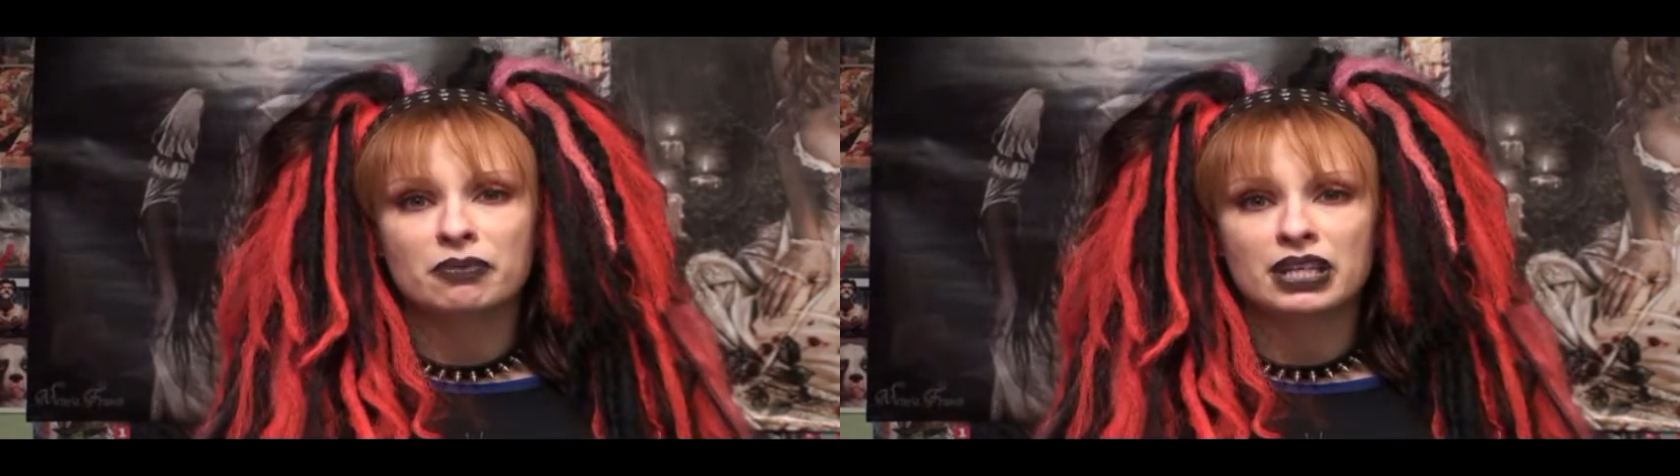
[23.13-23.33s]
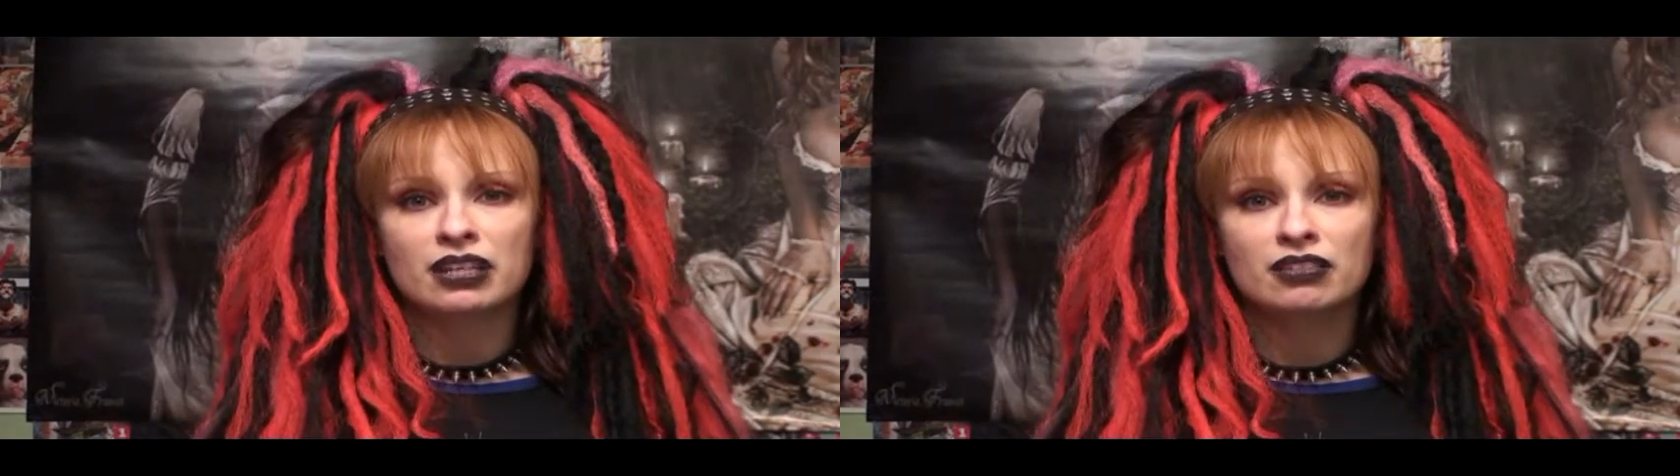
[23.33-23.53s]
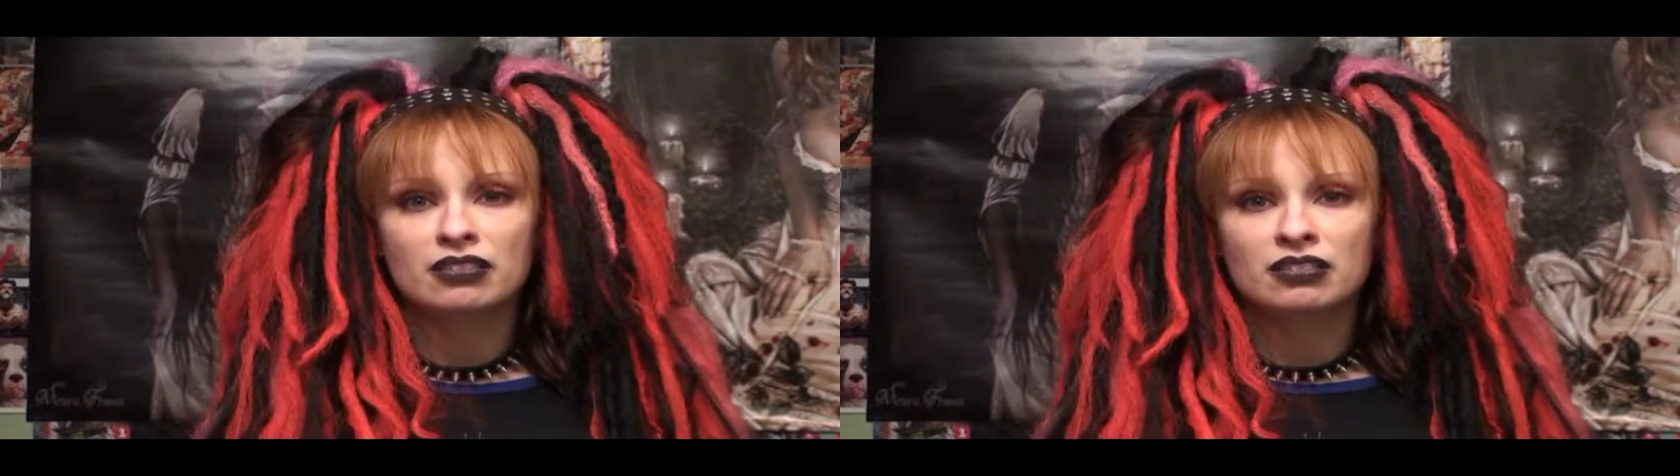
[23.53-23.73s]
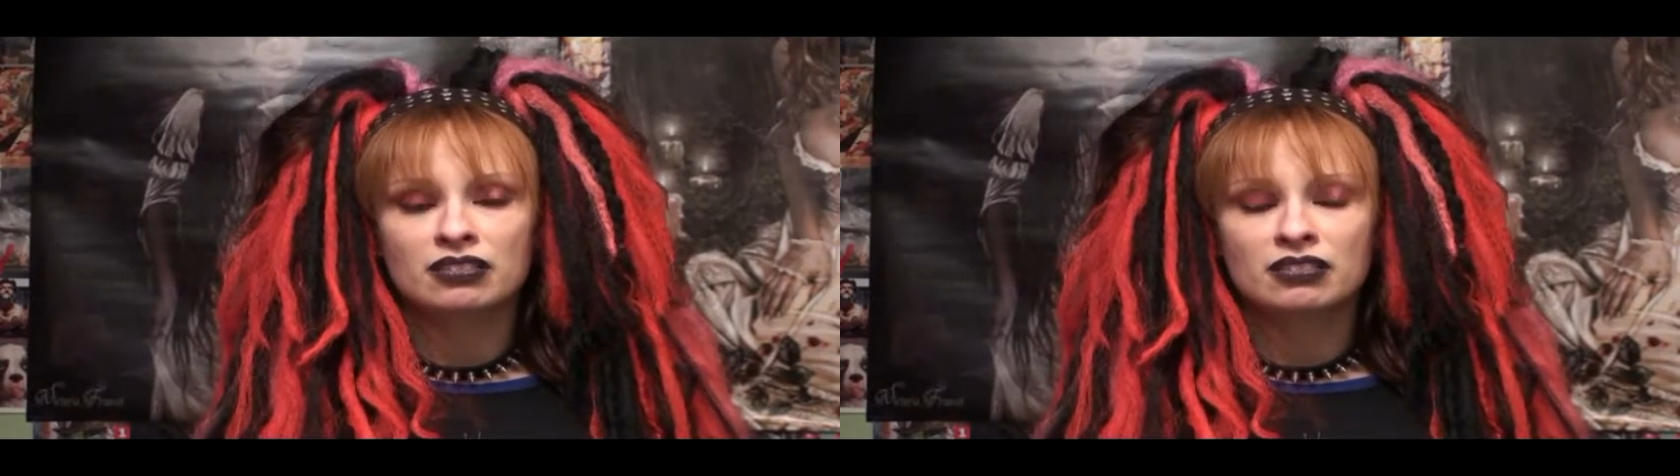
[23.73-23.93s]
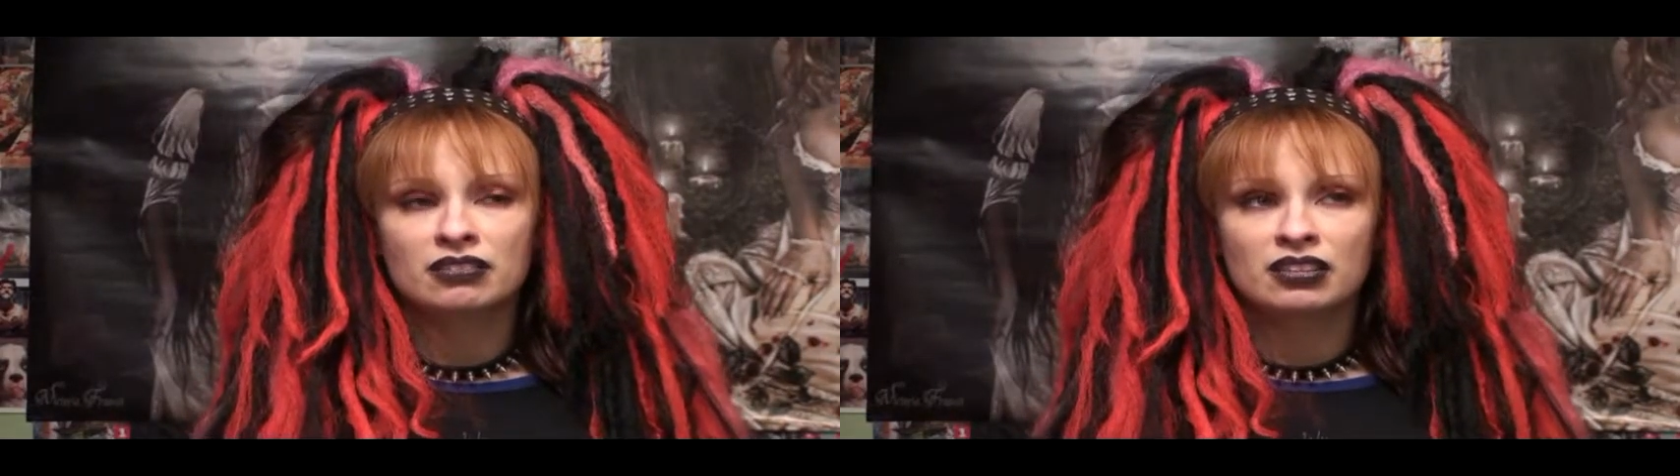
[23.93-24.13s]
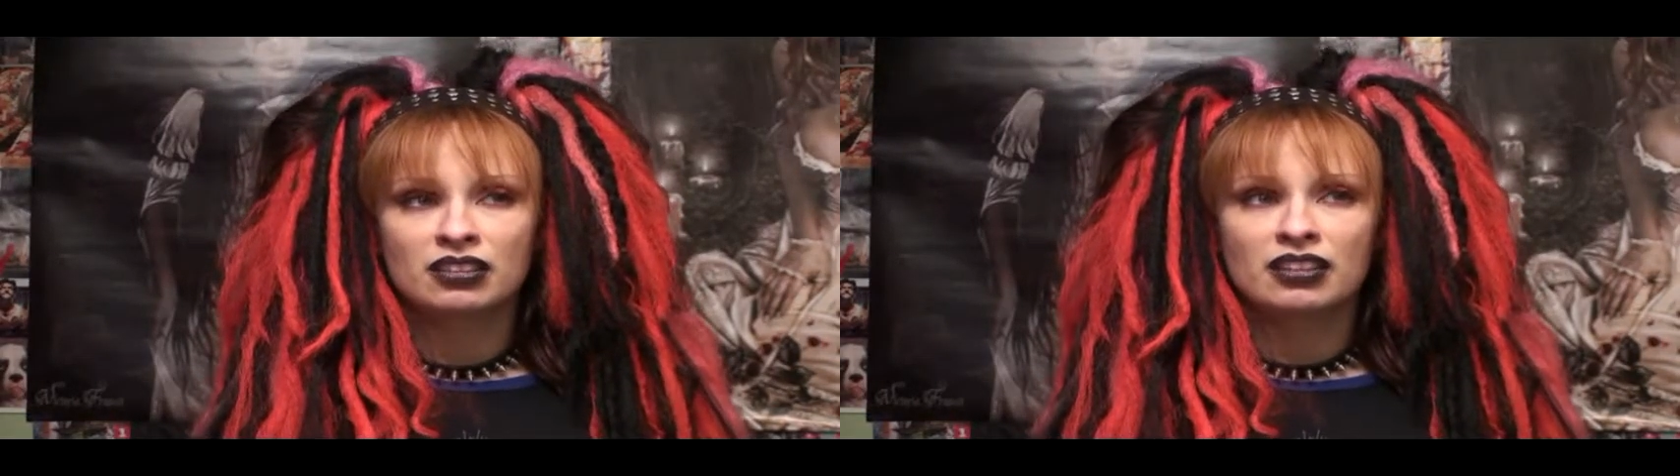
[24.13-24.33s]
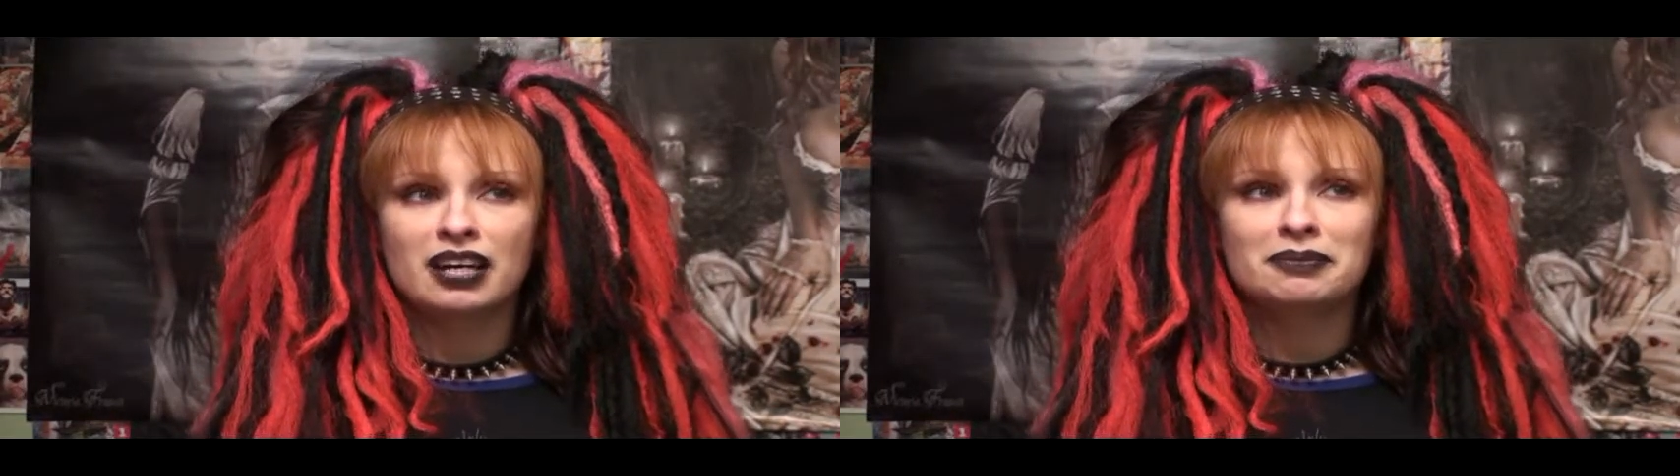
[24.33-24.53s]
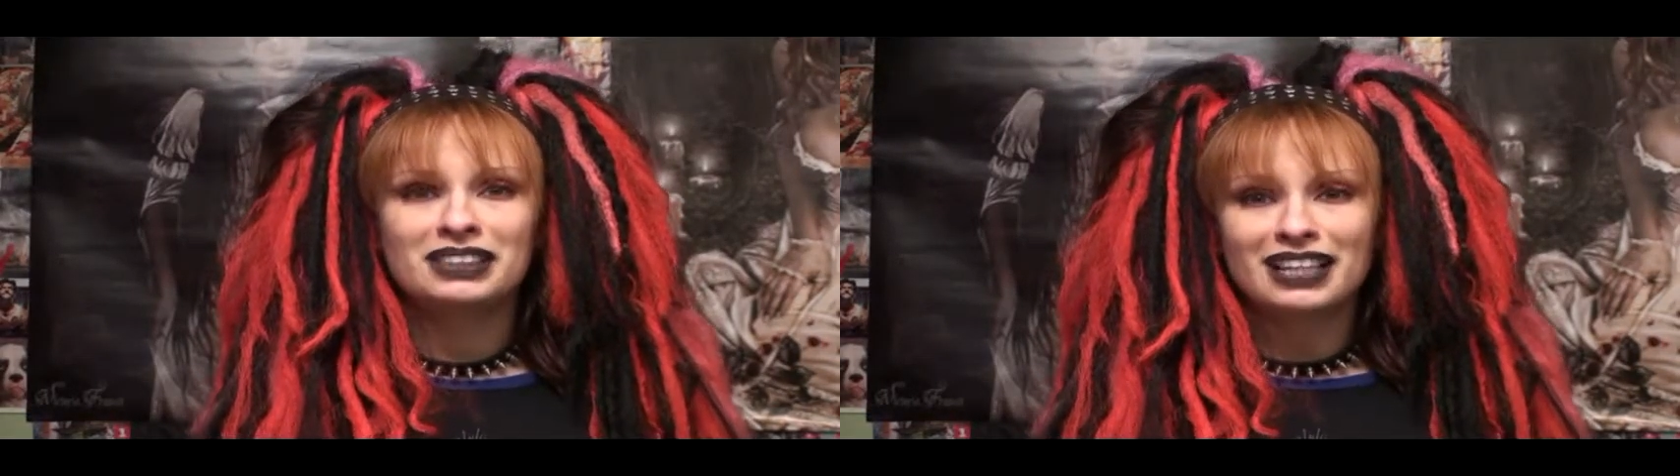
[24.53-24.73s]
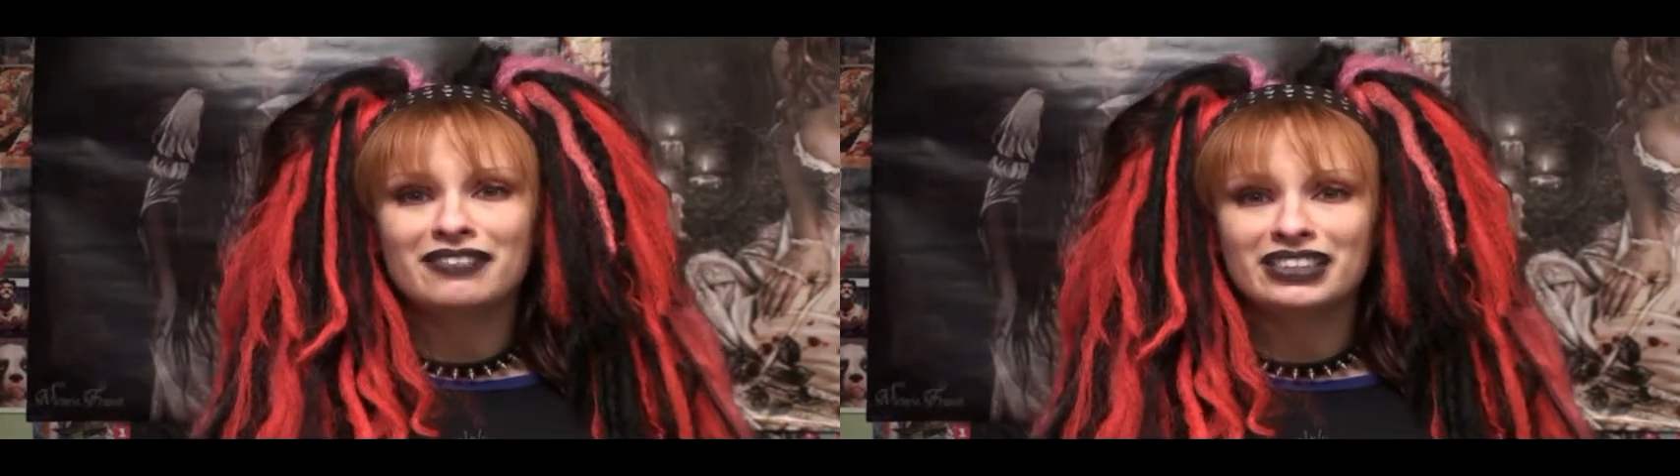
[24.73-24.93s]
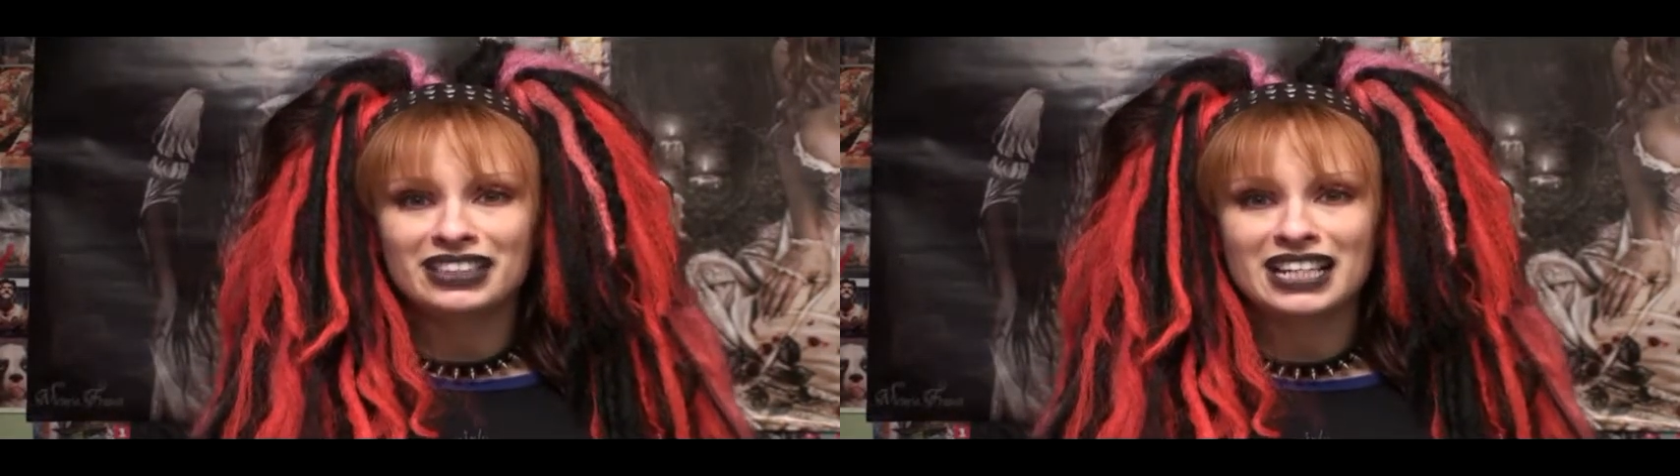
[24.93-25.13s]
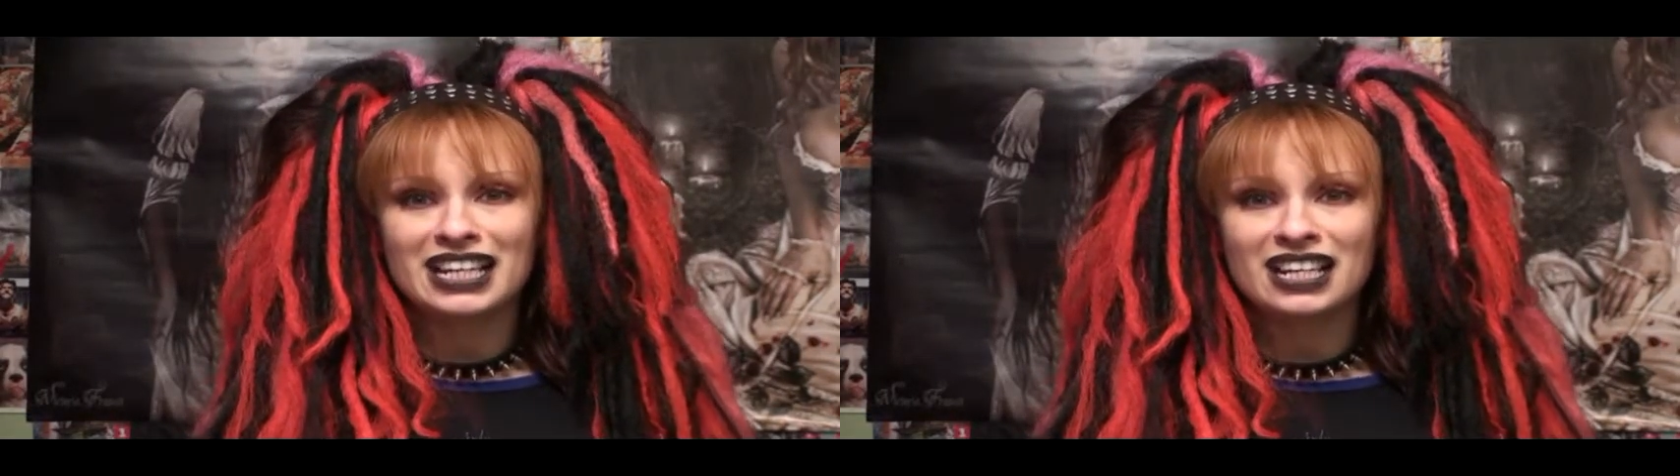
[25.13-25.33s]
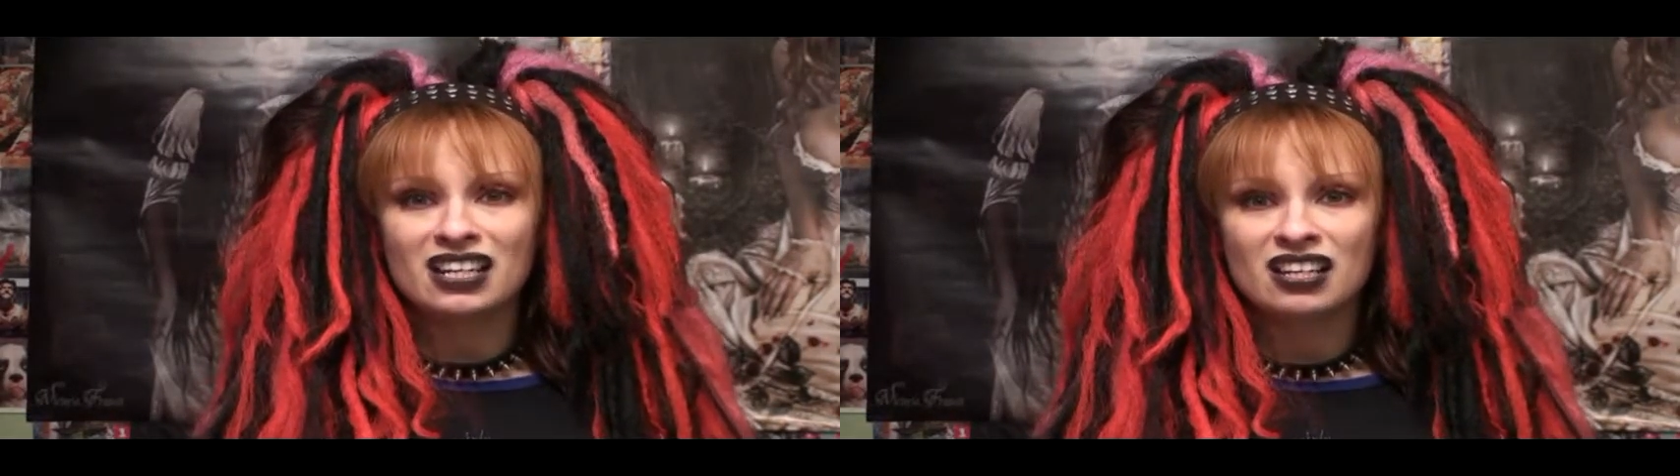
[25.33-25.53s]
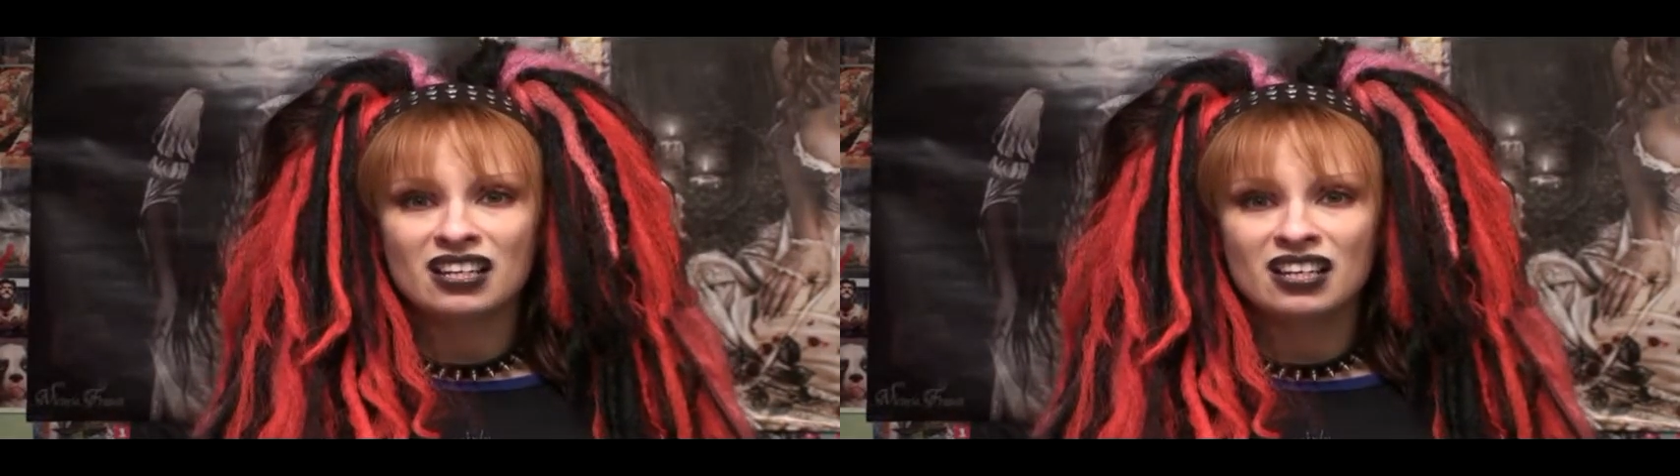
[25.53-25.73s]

me. I'm 17?